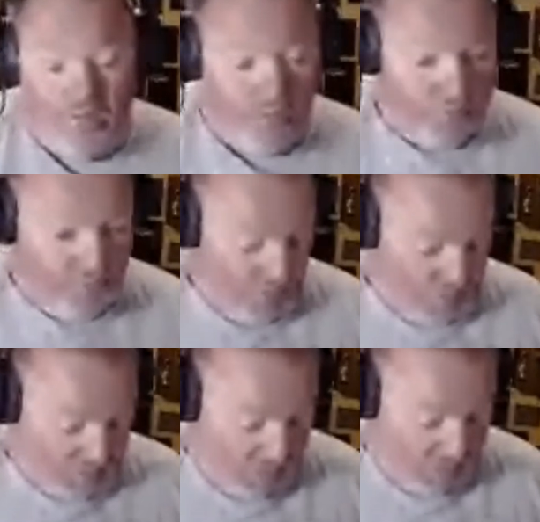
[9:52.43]

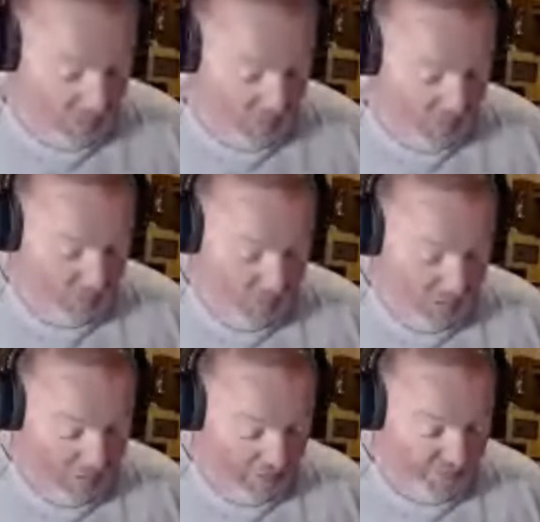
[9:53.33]
Another
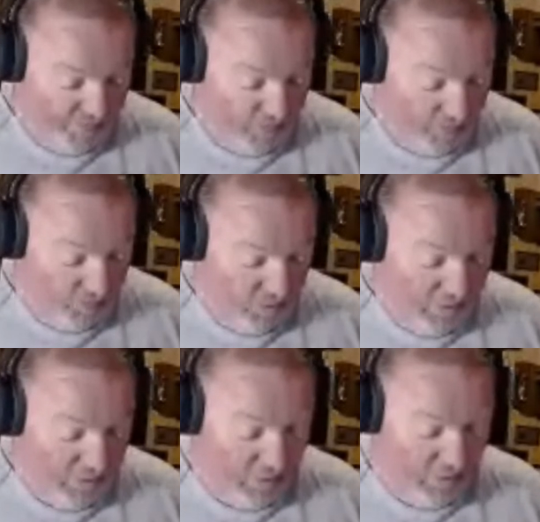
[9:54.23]
really good
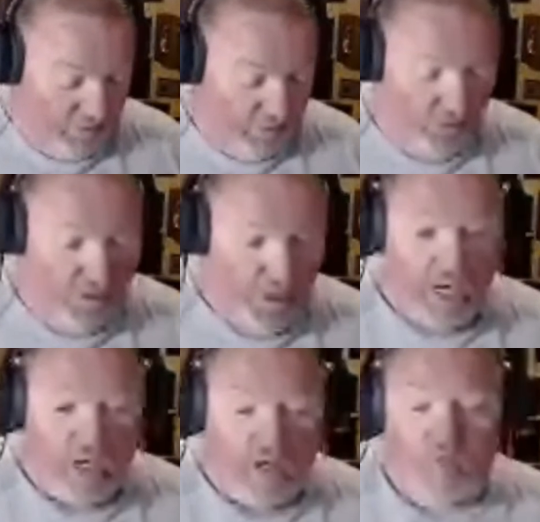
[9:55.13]
turnout
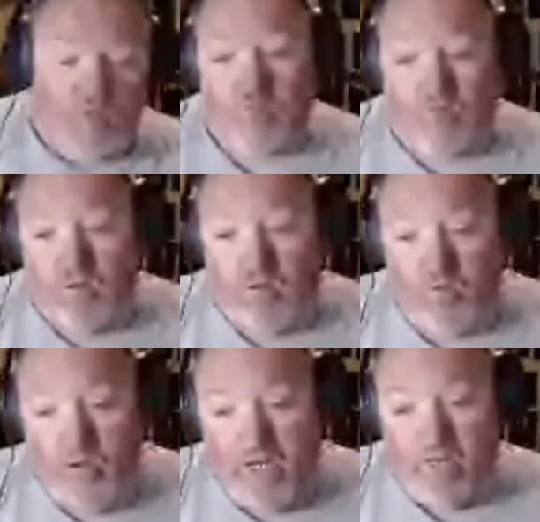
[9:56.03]
for a rainy,
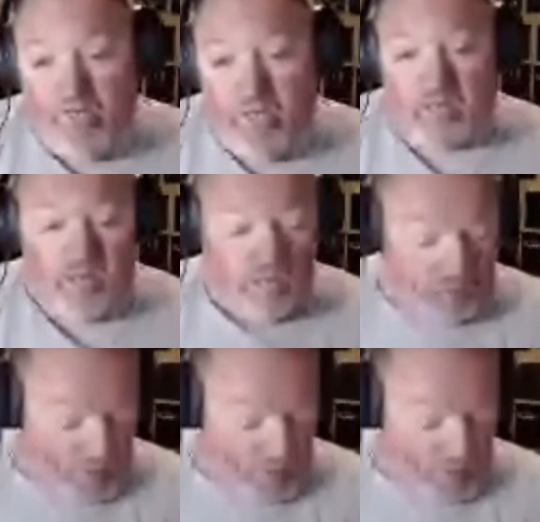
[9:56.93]
miserable day.